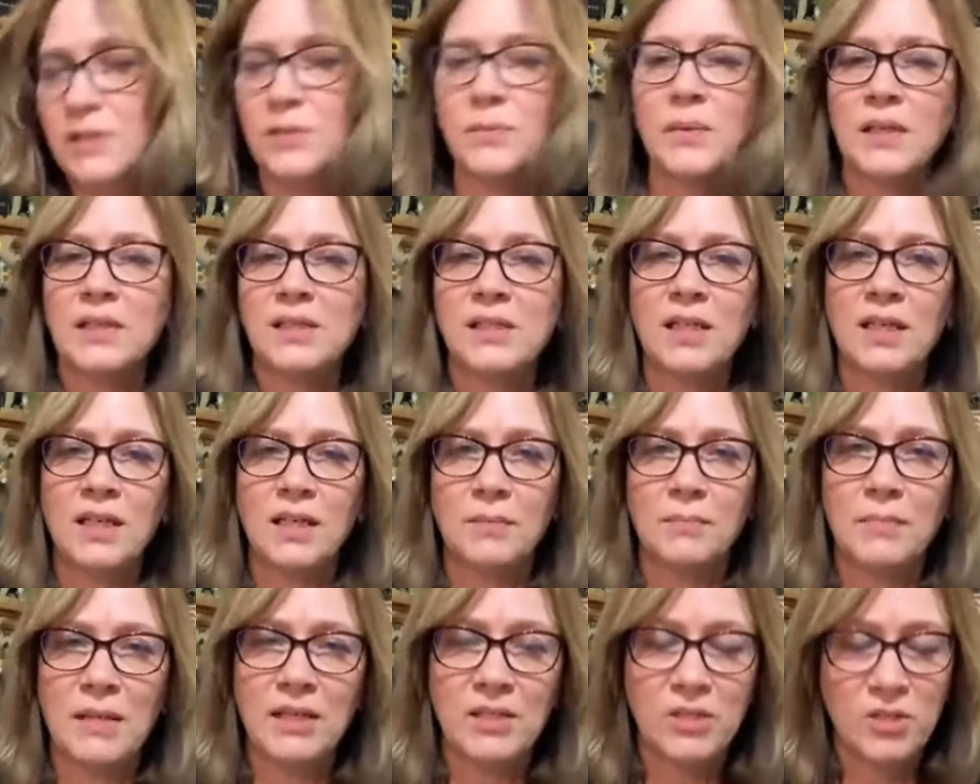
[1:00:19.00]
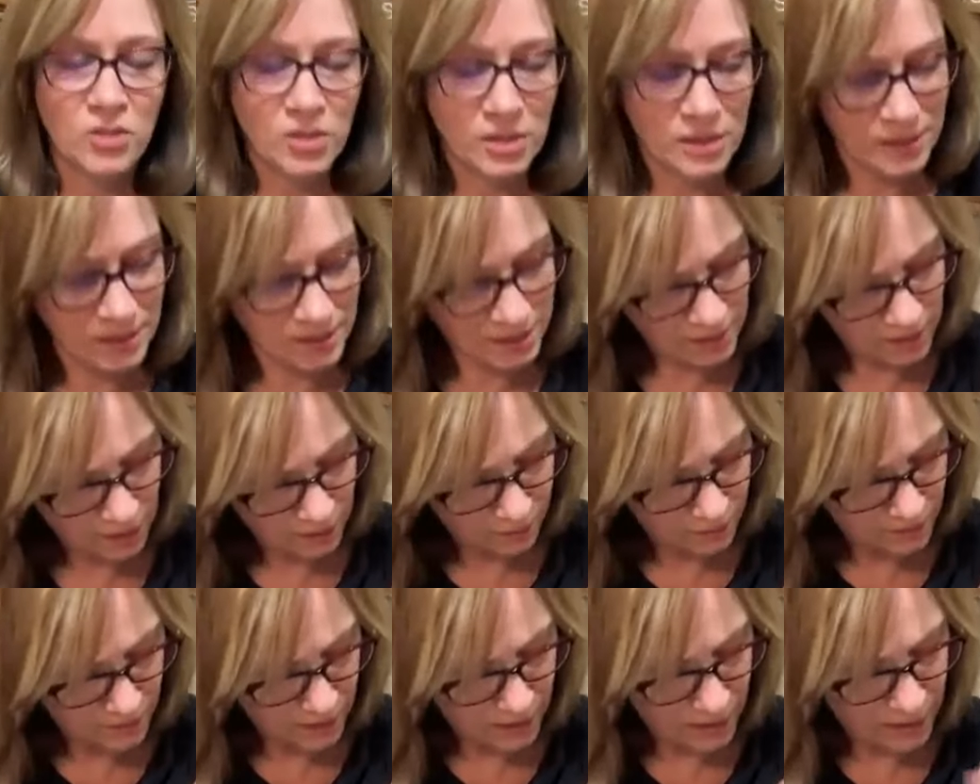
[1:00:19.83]
Just want to tuck and make sure it's
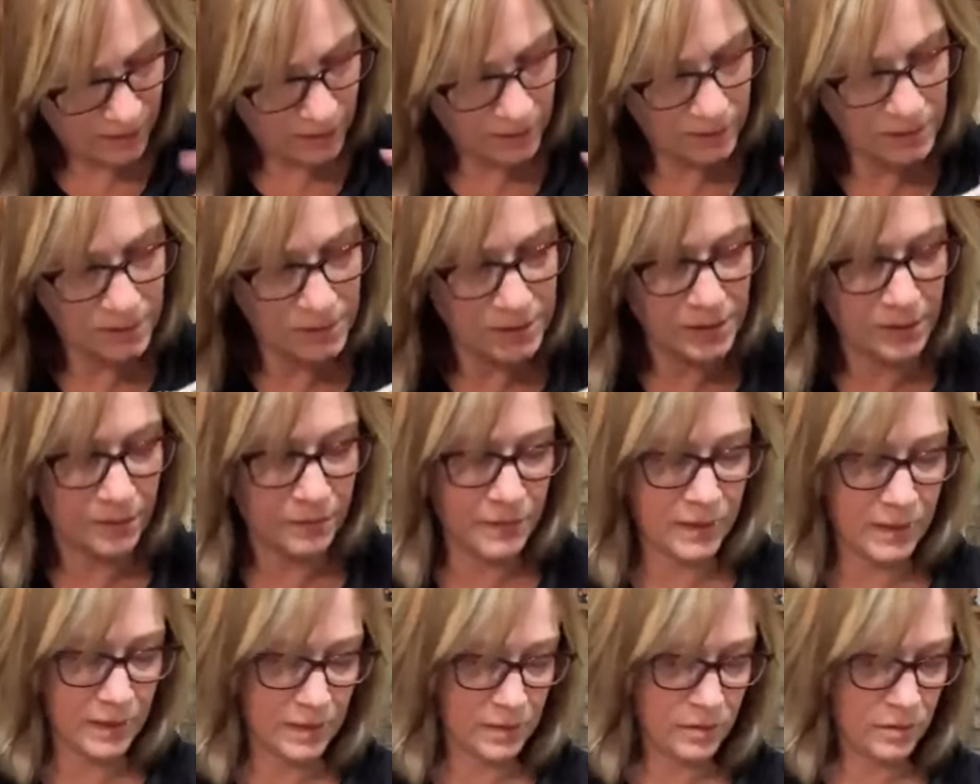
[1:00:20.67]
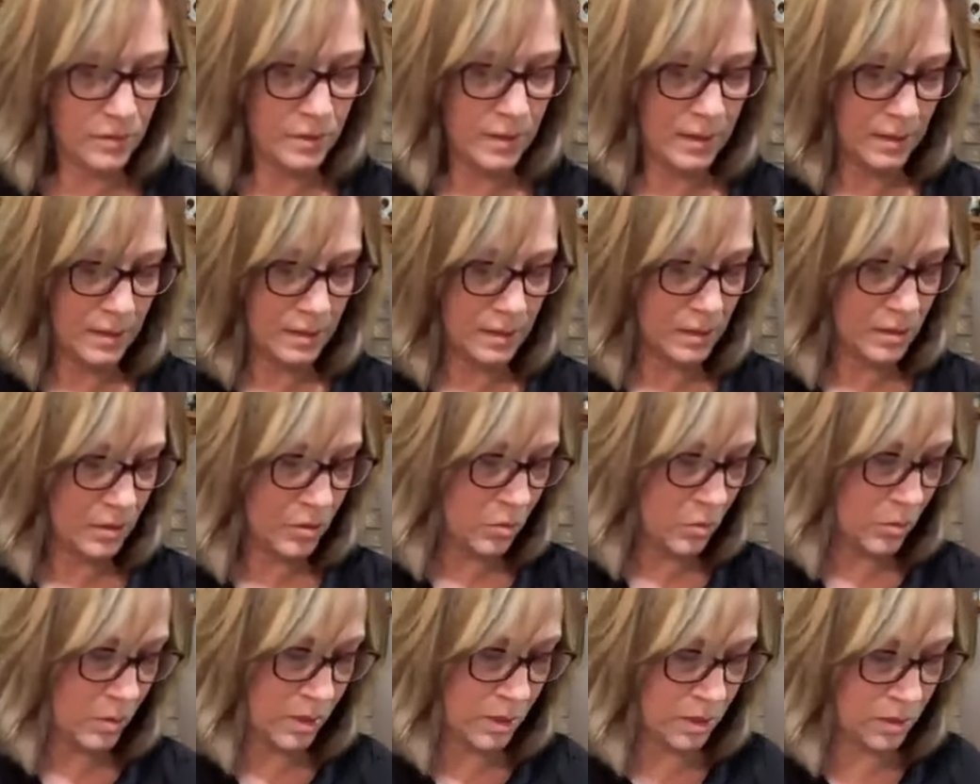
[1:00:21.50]
tucked behind something so that it's
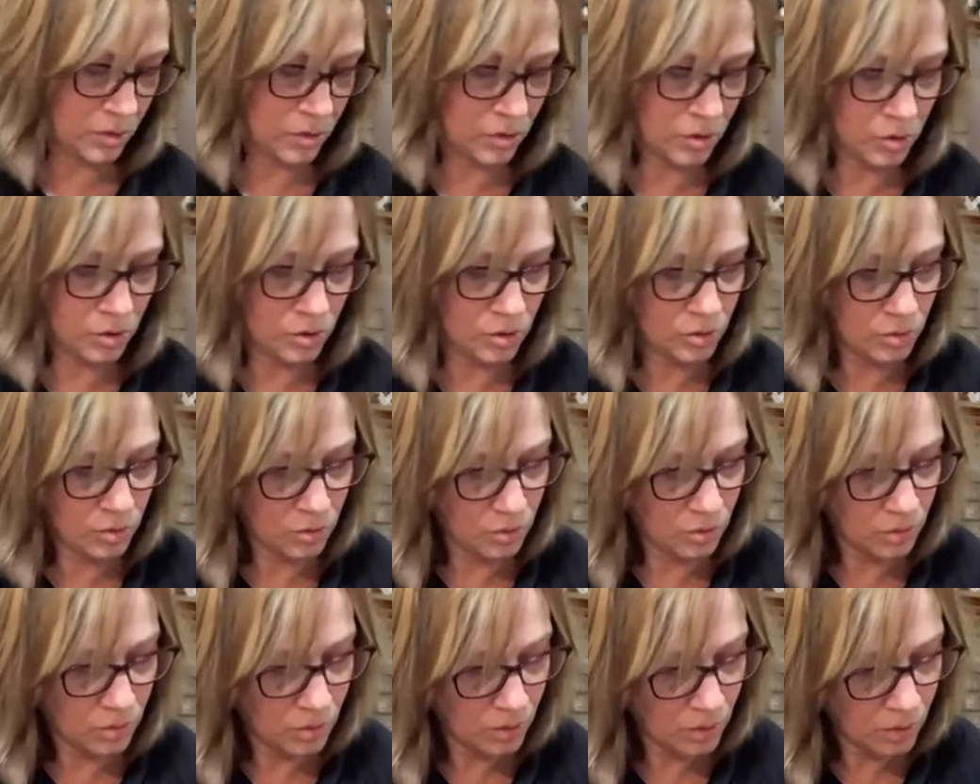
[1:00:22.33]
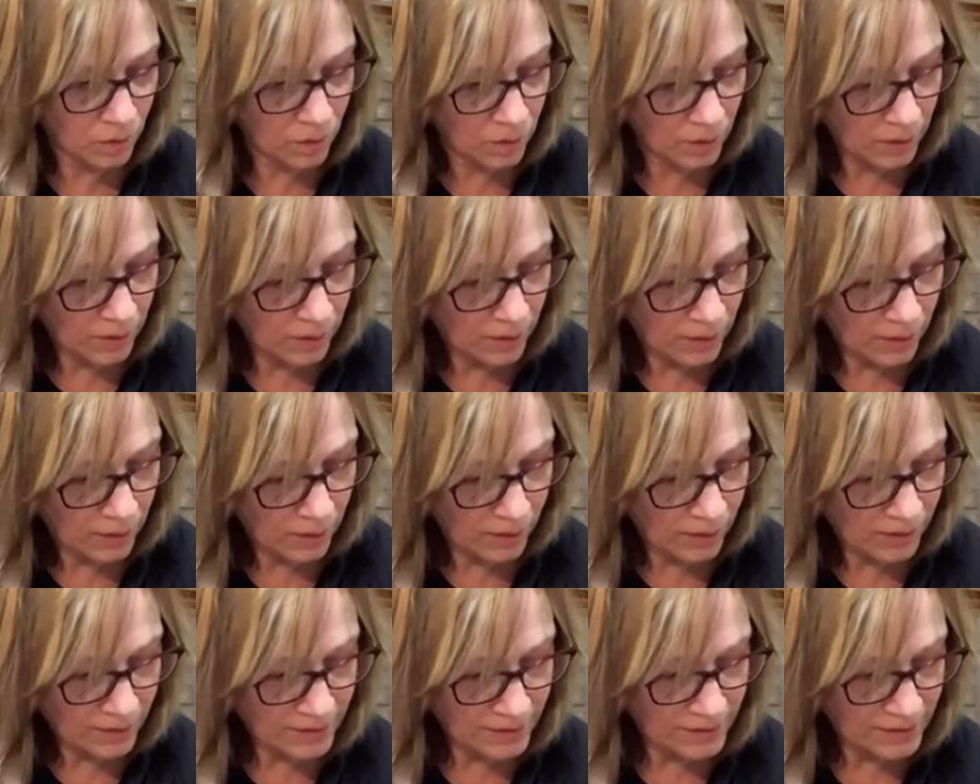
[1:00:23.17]
going to
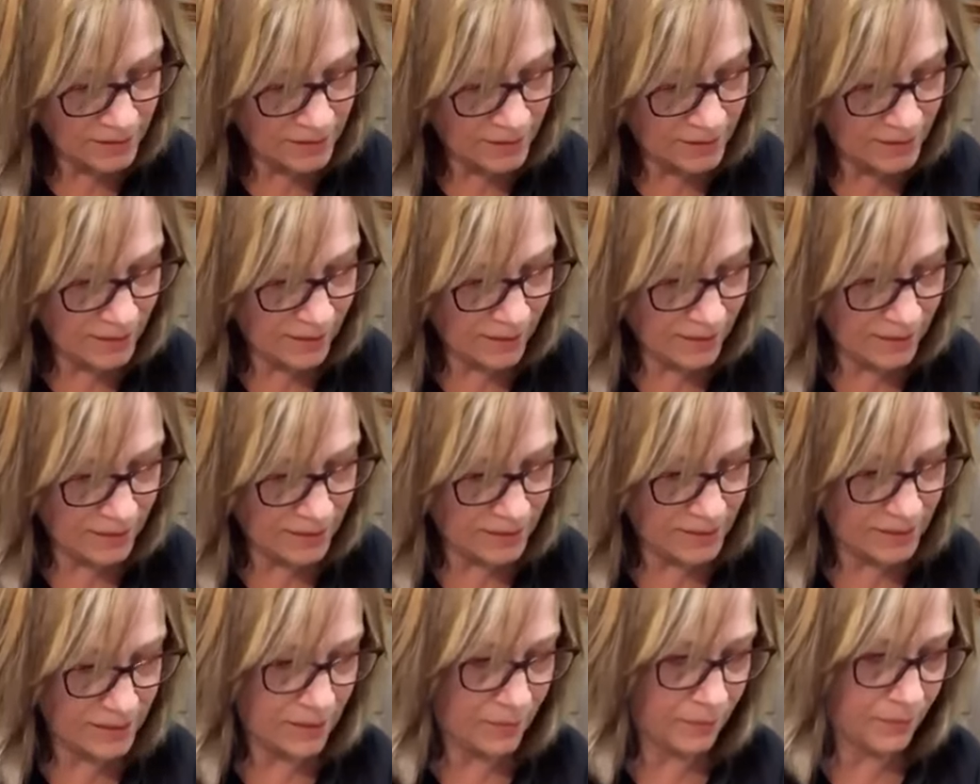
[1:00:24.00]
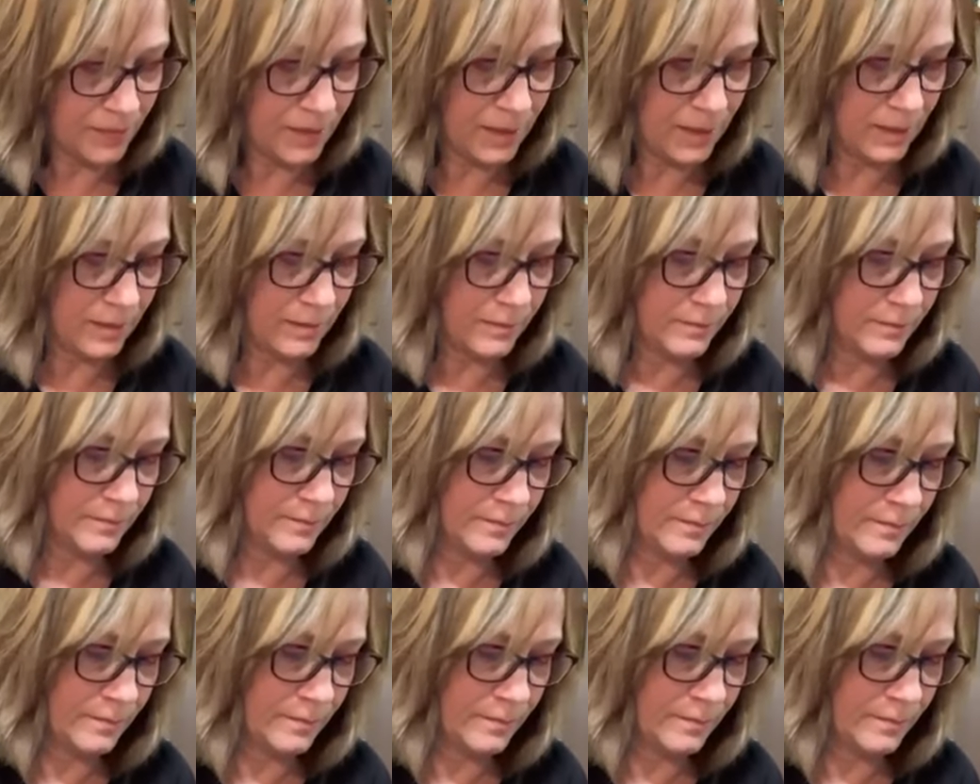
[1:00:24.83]
stick to something.